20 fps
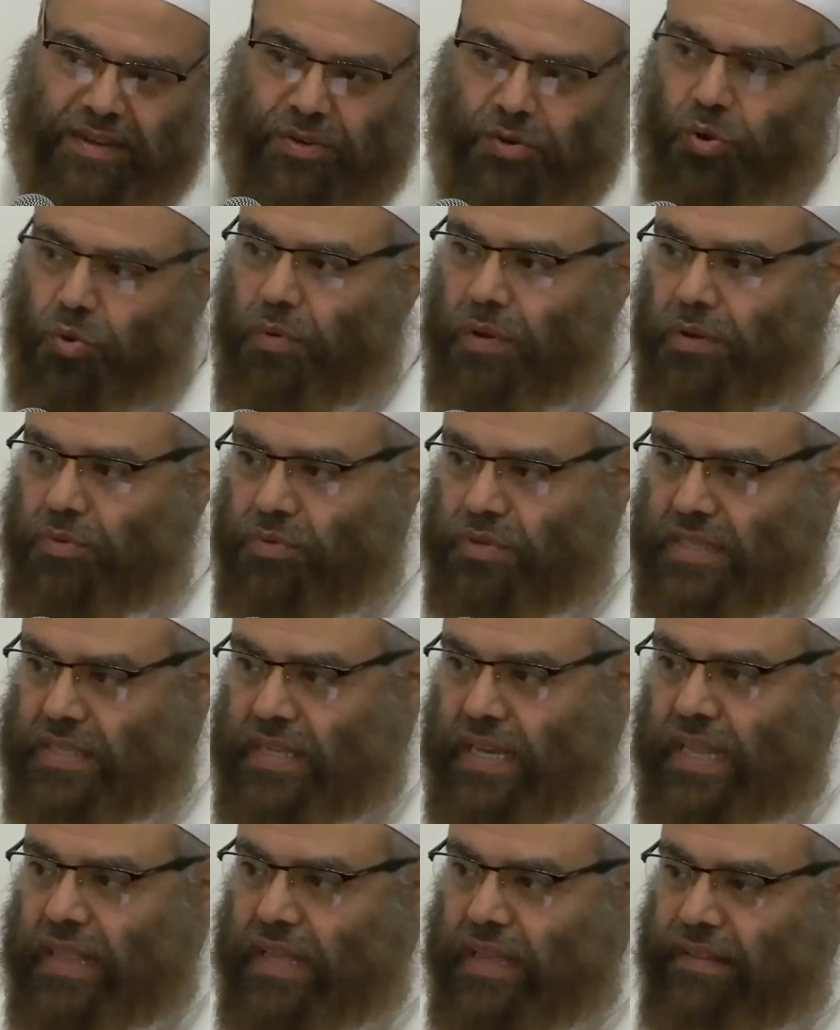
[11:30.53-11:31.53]
no one would
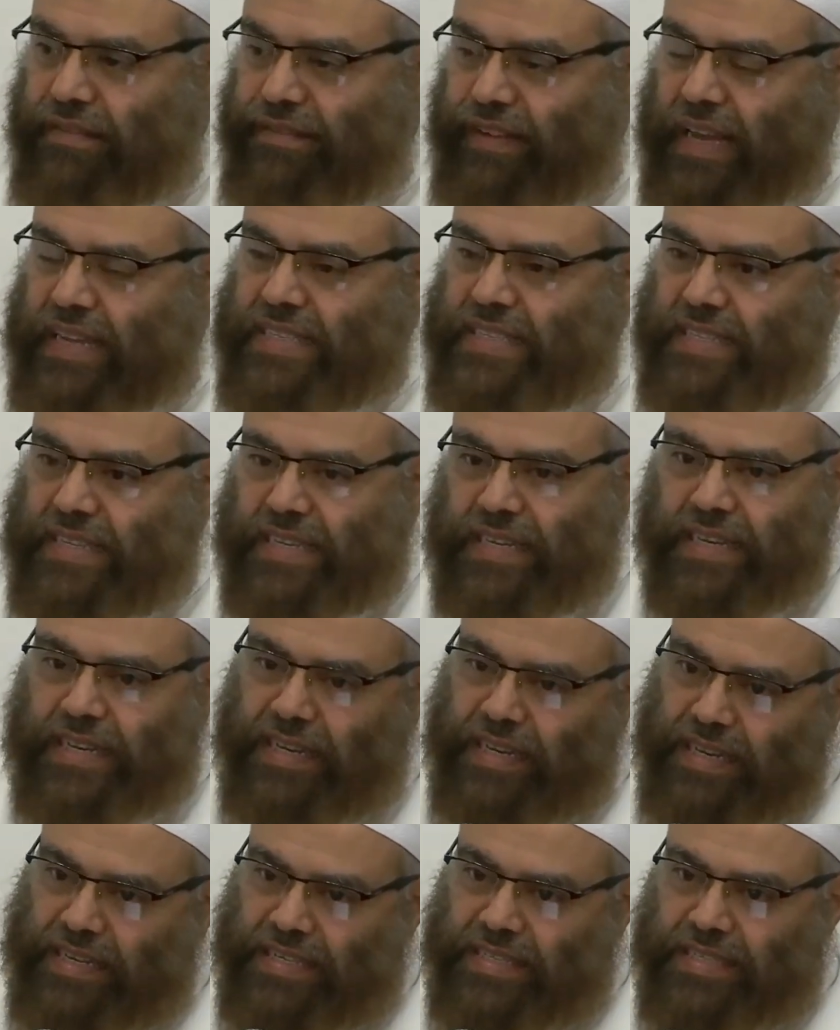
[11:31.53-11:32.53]
say that
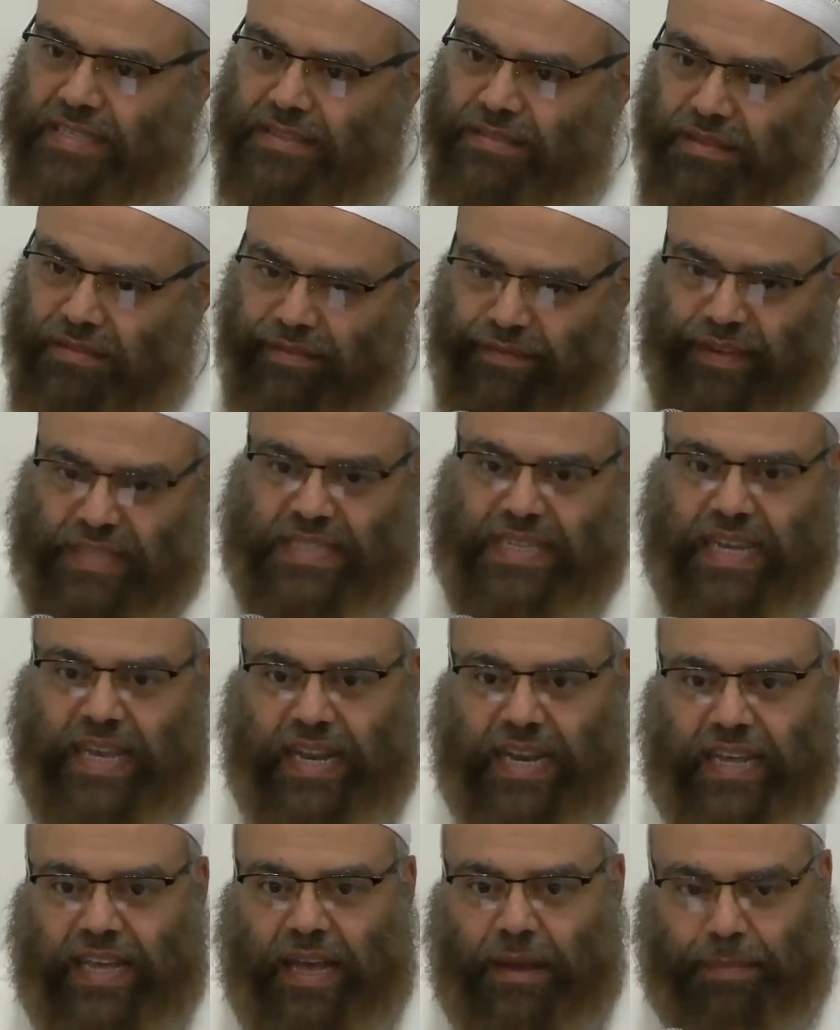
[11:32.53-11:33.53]
fasting is
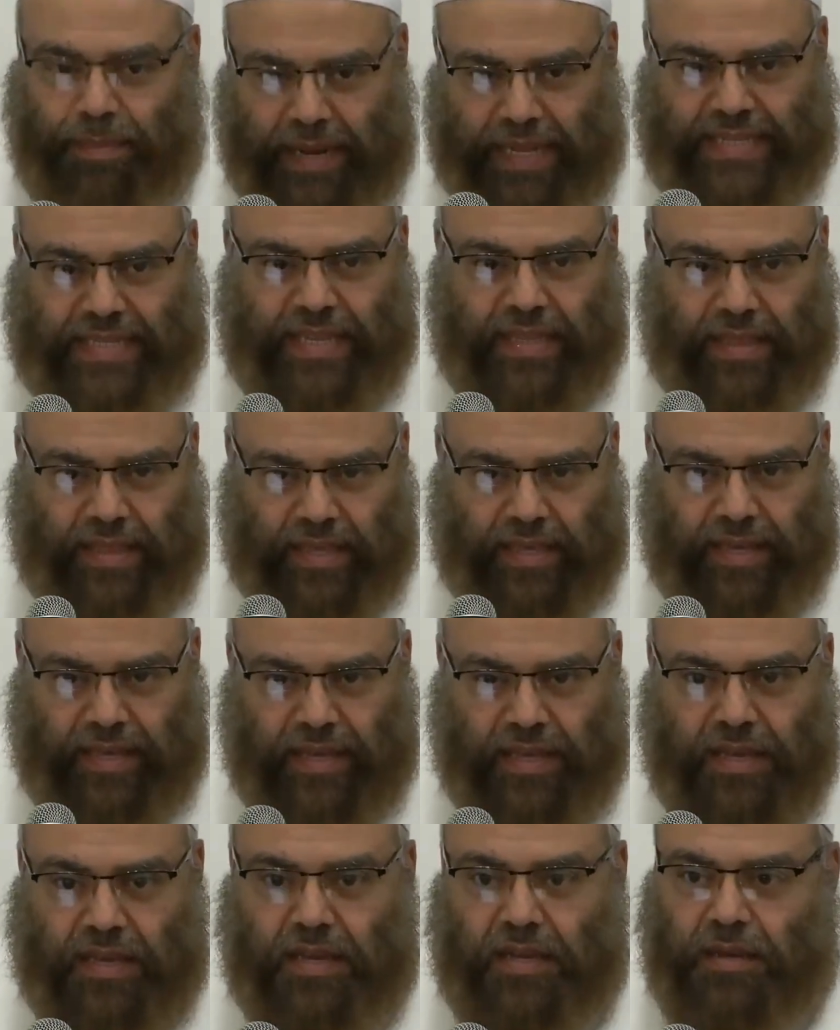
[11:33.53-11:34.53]
physically a pleasant
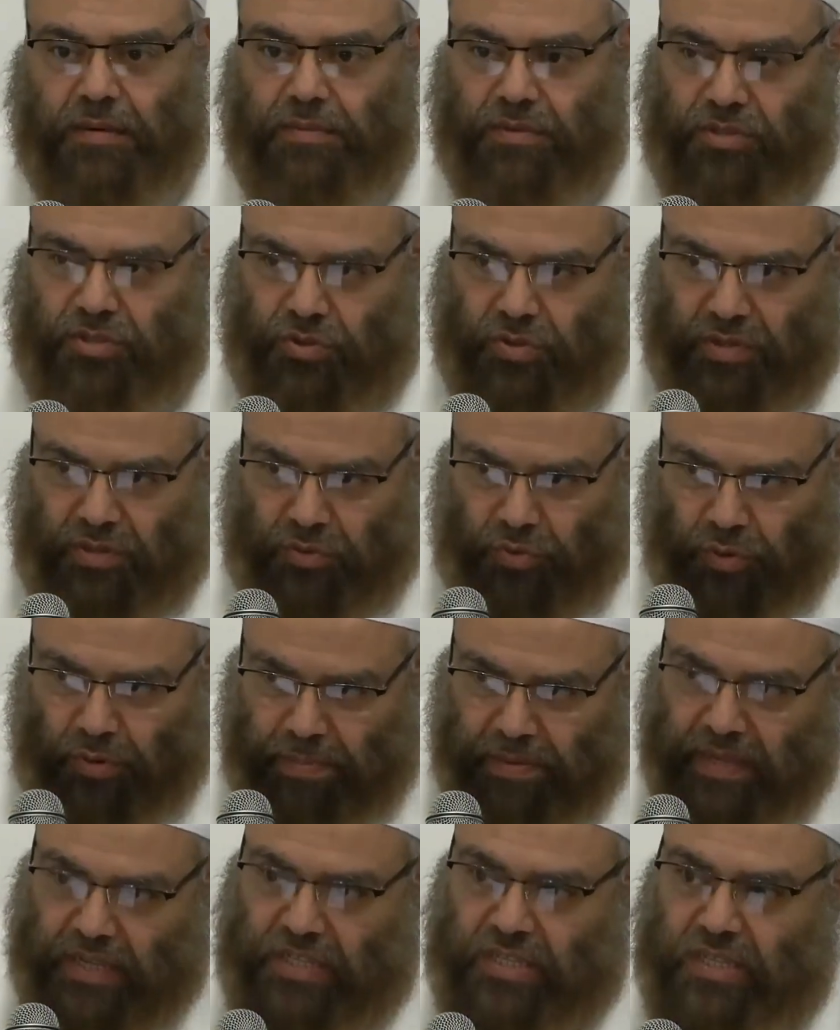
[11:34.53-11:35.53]
thing, but you
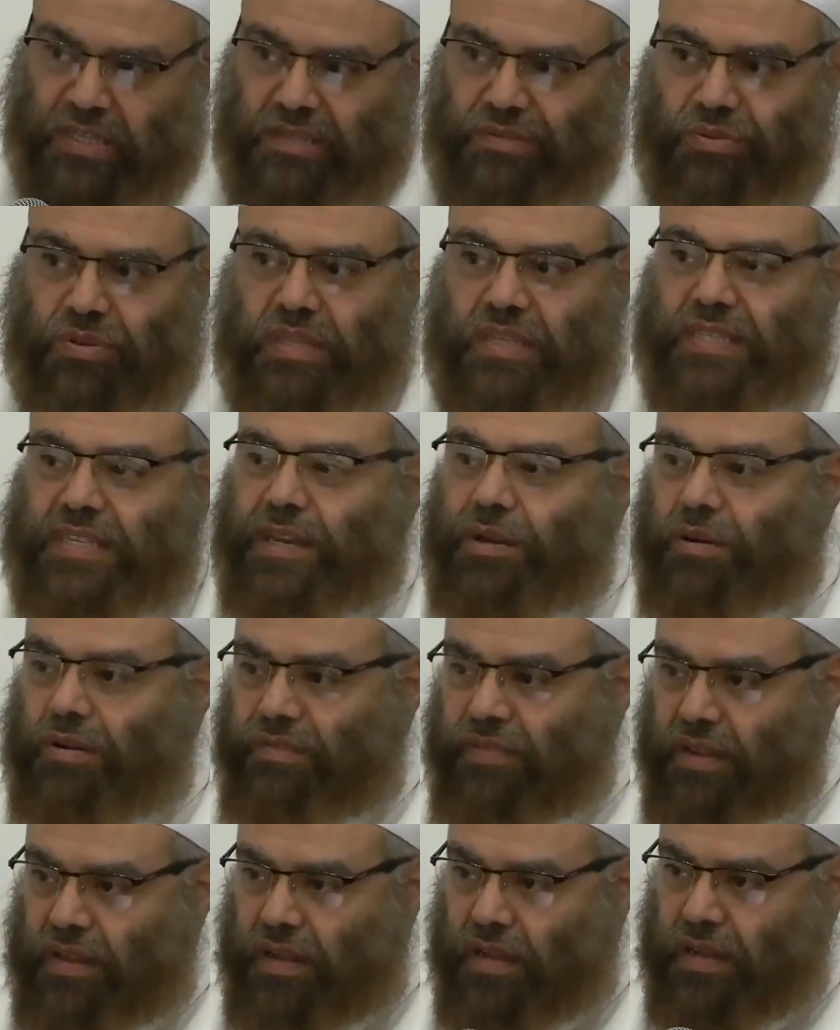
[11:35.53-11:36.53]
endure patience for the sake
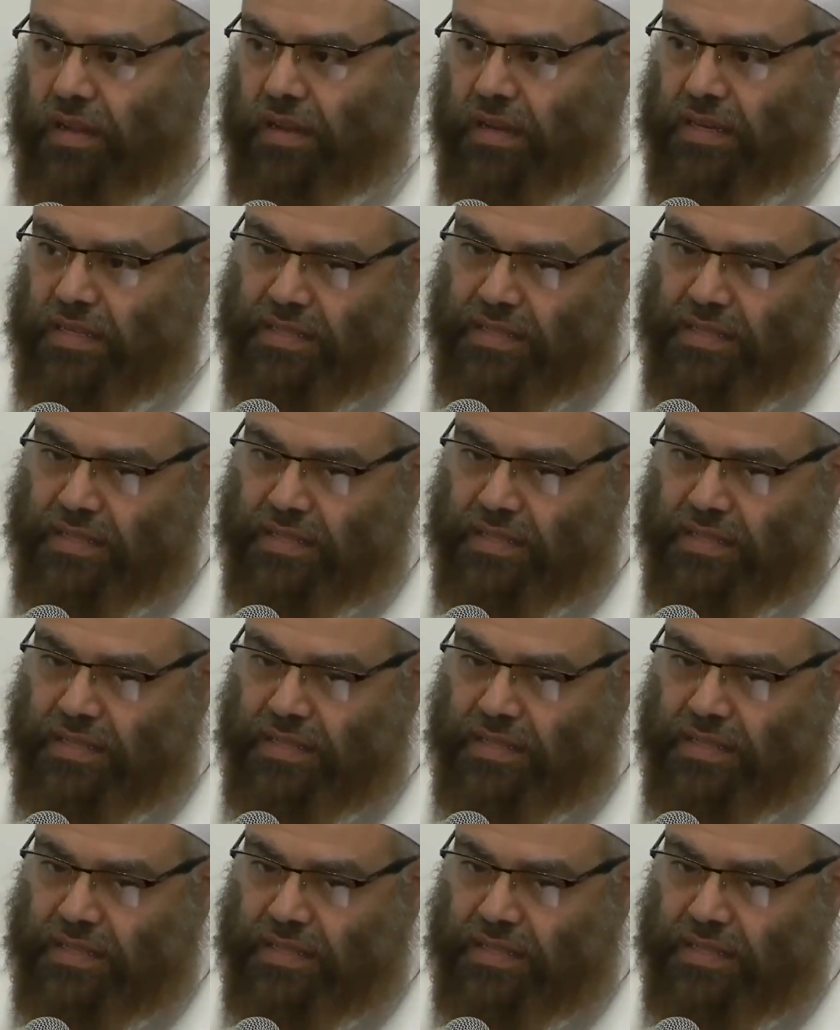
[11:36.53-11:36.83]
of Allah.